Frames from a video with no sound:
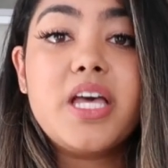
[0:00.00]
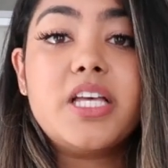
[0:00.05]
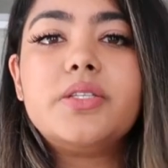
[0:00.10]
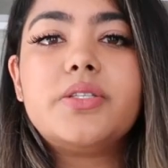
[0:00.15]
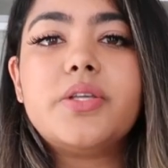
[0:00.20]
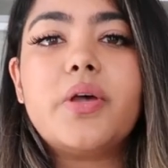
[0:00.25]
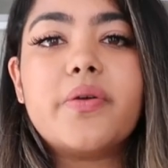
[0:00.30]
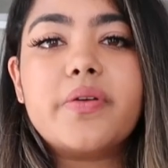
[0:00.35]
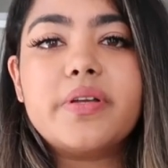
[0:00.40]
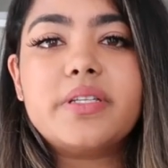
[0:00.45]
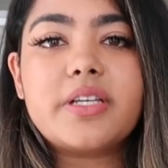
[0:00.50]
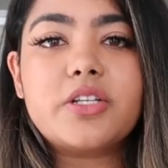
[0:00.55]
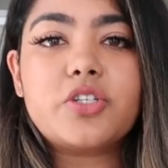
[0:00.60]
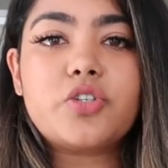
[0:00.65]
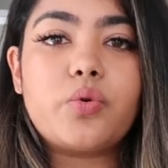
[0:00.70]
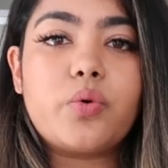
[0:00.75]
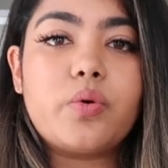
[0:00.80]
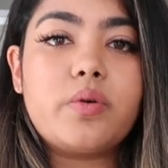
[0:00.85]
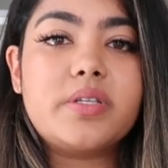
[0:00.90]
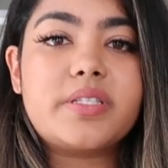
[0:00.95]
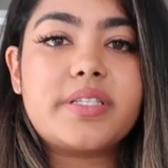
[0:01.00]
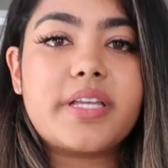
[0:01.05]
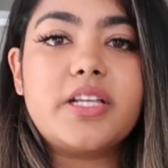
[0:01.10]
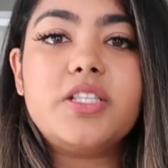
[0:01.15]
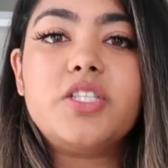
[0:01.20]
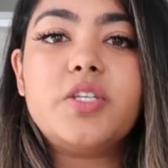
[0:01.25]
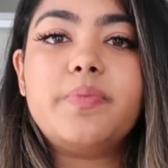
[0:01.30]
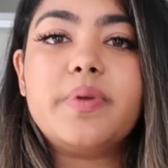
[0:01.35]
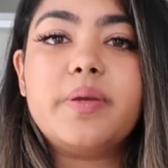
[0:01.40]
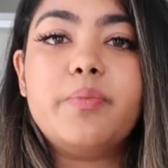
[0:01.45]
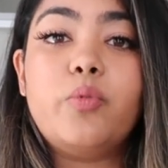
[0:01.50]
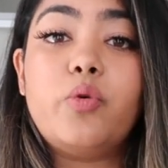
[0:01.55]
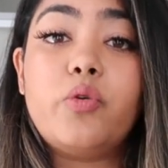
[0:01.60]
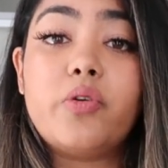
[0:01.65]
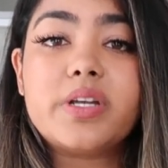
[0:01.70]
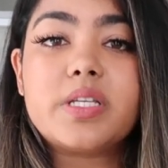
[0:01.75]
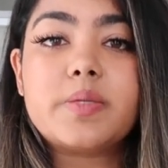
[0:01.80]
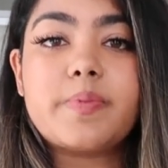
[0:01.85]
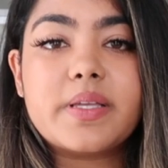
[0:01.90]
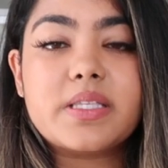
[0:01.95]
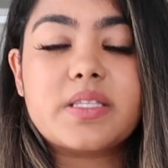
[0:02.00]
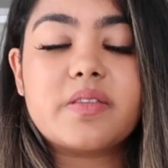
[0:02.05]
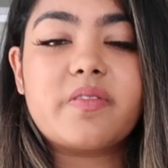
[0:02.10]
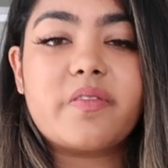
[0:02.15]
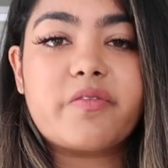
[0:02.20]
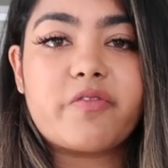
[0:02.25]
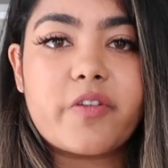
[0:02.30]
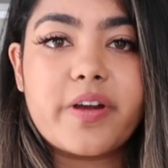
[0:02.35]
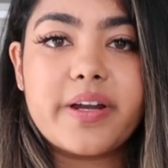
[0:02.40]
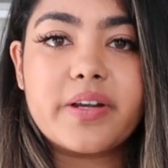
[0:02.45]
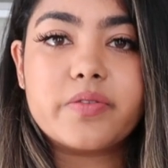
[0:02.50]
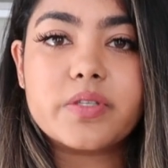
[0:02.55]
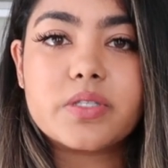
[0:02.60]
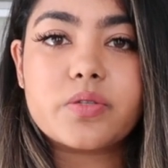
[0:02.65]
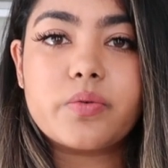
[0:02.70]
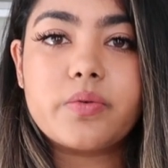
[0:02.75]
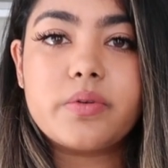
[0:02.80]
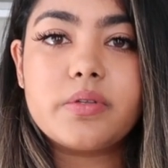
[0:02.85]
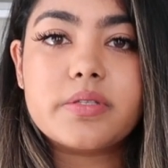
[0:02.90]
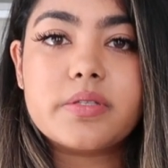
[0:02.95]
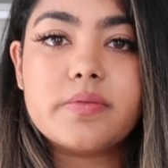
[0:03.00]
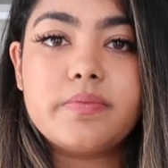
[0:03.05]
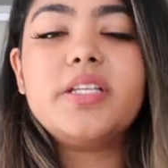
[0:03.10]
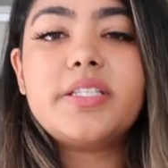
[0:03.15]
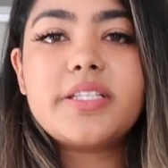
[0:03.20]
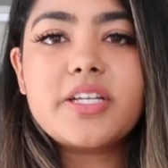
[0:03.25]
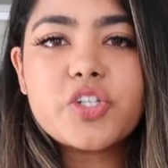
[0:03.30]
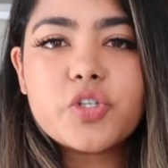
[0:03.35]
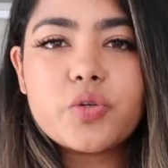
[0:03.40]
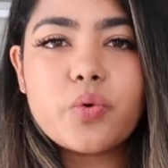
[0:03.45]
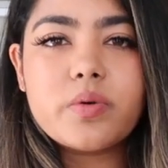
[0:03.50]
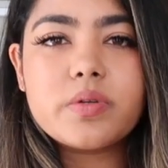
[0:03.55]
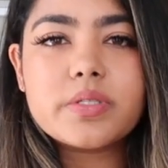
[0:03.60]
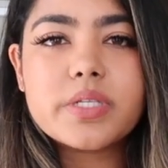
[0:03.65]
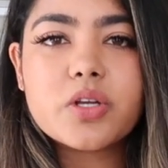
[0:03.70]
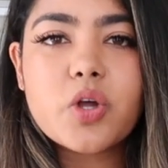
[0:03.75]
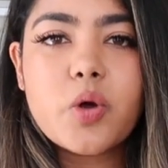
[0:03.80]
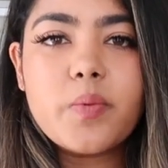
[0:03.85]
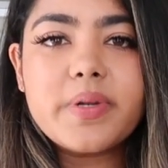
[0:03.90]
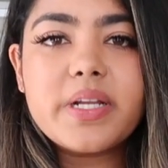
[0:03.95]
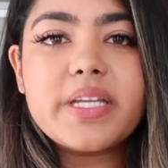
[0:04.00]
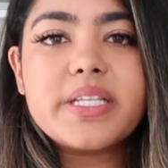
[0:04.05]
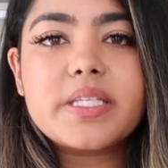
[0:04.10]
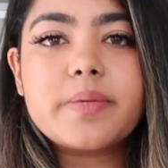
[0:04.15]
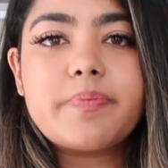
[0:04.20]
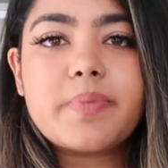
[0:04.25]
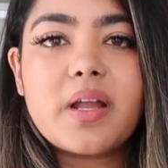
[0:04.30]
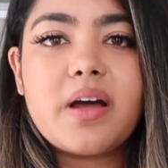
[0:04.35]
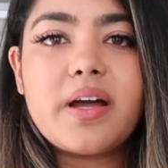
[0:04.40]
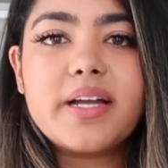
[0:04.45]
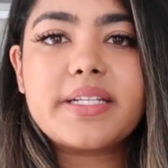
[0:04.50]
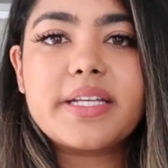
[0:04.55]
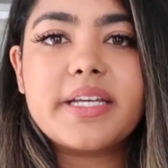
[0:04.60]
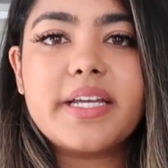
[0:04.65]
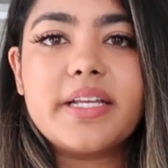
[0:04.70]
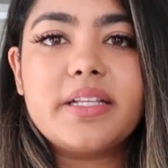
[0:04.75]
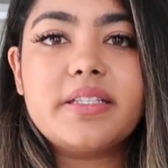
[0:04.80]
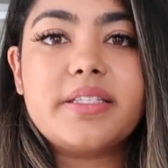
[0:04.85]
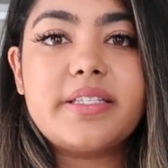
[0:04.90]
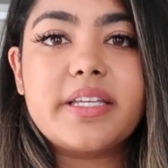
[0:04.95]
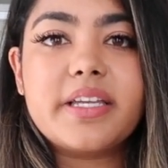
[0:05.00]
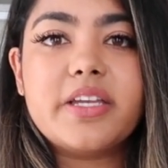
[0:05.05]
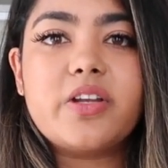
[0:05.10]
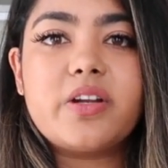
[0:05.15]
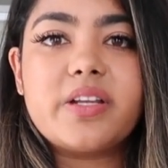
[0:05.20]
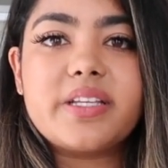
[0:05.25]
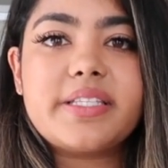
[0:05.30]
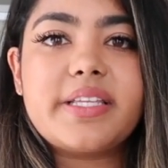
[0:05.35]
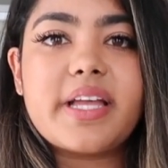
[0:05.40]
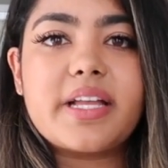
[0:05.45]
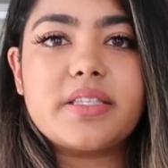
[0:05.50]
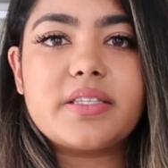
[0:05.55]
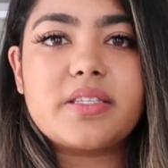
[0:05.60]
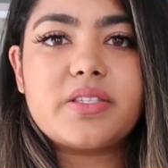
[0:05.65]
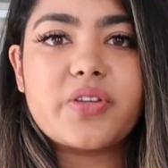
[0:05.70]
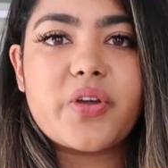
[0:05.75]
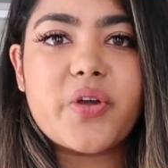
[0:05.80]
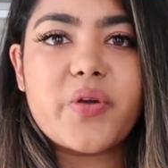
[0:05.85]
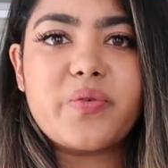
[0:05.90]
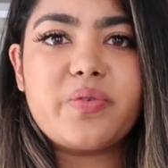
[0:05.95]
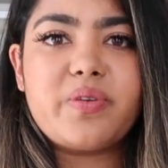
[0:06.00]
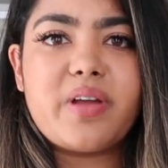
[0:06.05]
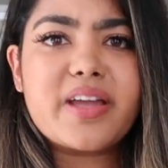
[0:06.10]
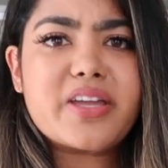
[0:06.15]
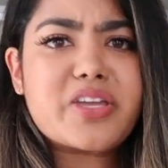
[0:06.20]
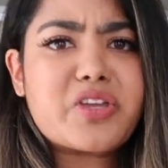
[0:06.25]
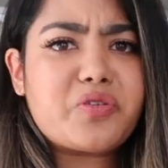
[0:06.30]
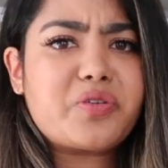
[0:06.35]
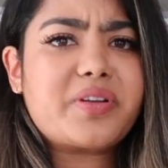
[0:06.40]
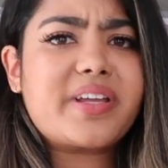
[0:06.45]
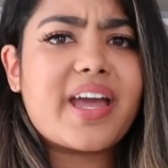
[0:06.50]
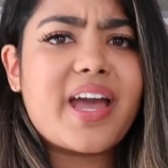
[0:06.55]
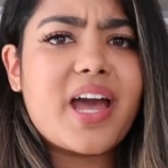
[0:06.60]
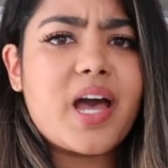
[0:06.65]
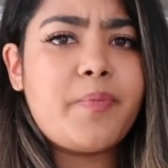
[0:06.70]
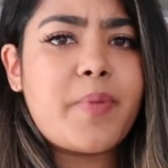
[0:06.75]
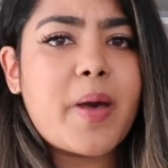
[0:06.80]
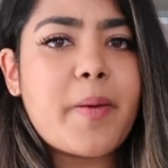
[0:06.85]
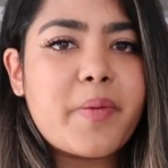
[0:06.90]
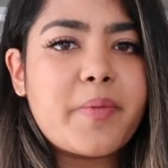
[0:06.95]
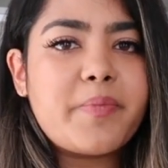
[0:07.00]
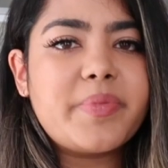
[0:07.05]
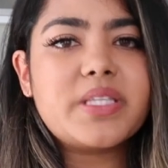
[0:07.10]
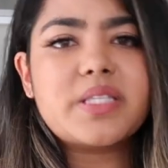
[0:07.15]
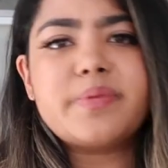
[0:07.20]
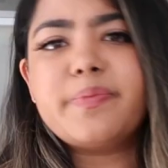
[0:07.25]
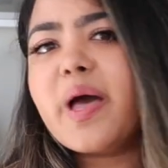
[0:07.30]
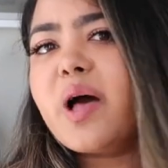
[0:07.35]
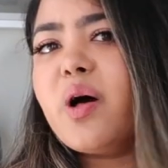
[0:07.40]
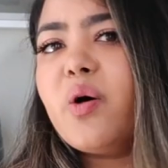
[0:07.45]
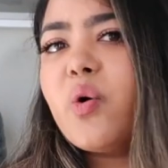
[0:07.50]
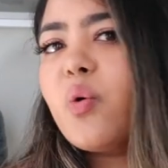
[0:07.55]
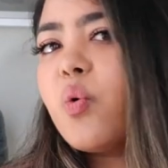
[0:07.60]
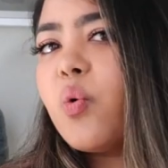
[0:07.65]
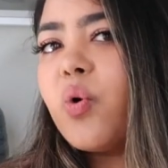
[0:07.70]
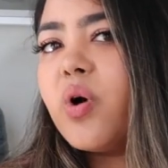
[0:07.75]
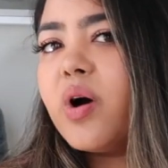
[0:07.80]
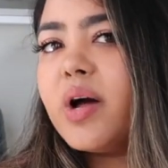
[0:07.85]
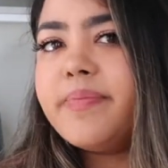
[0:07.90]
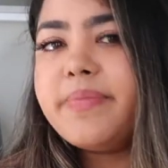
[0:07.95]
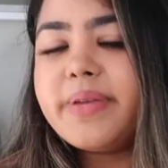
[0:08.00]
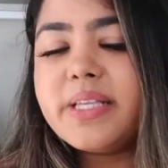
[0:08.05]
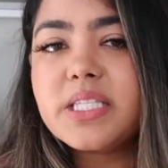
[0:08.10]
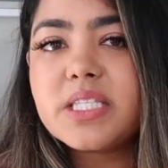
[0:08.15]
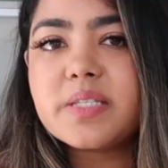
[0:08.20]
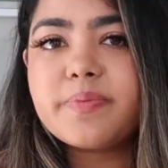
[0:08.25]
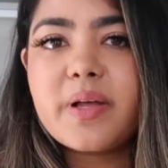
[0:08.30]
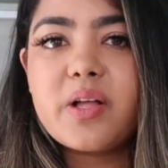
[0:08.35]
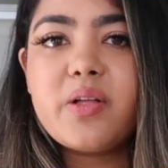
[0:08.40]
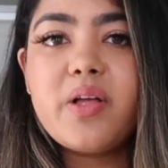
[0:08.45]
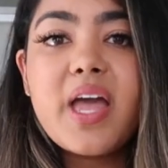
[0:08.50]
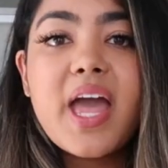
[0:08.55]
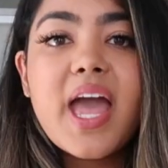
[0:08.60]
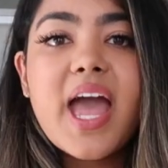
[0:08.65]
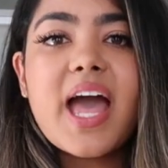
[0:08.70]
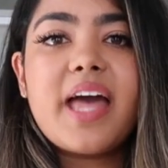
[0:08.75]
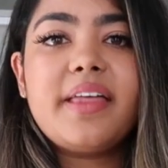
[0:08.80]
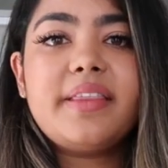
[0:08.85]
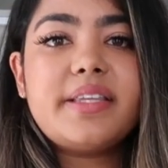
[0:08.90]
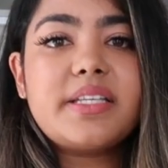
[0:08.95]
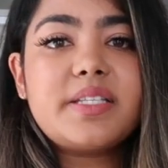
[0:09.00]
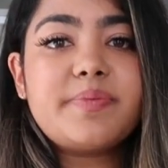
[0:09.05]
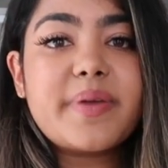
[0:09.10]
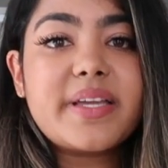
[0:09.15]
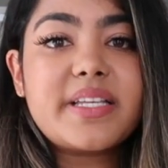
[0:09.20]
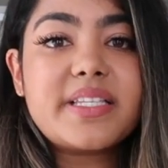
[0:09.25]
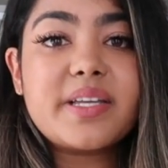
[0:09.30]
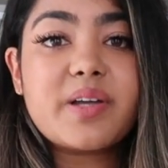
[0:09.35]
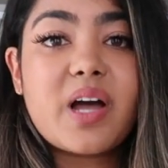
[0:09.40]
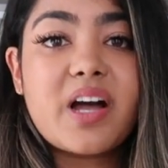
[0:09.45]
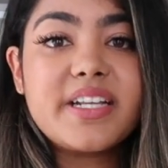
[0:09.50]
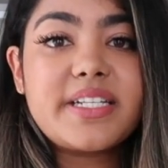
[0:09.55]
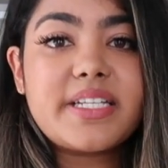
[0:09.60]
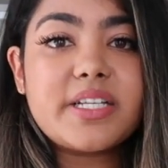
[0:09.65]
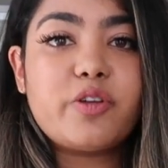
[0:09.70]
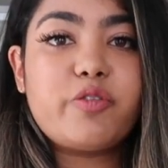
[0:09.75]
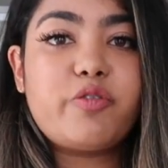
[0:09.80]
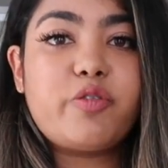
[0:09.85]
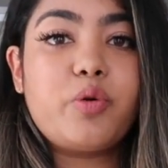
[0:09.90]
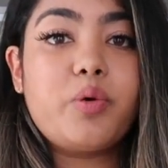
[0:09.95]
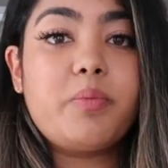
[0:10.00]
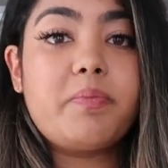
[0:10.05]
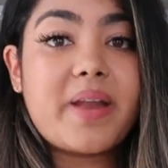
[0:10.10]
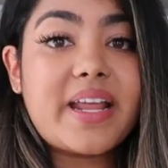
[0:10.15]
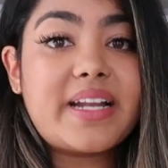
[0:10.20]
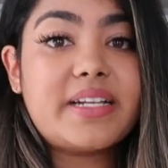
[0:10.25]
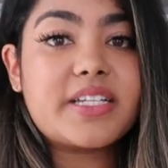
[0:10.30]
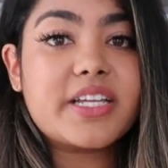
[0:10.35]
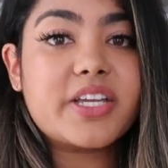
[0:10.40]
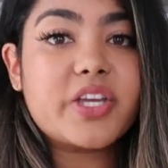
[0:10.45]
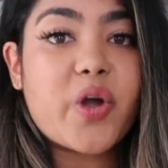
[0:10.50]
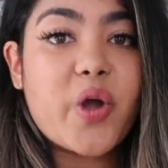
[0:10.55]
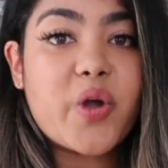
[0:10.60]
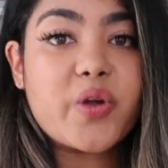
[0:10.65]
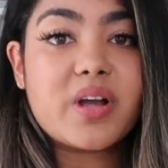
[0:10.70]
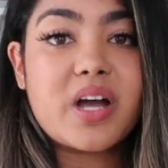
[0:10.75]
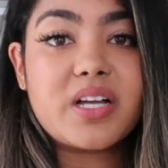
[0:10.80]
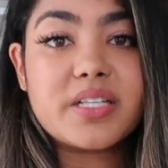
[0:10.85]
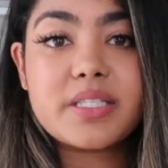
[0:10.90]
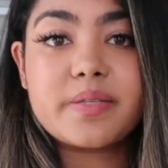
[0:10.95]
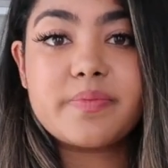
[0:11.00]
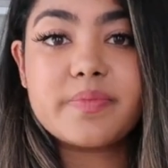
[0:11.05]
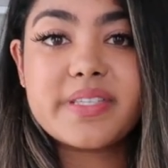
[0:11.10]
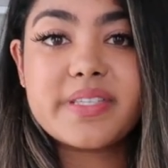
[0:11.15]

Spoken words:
So essential oils tend to be more expensive than fragrance oils. Essential oils are commonly supplied in singular scents, so like you'd get a peppermint smell or a mint smell, and this makes it ideal for blending your own custom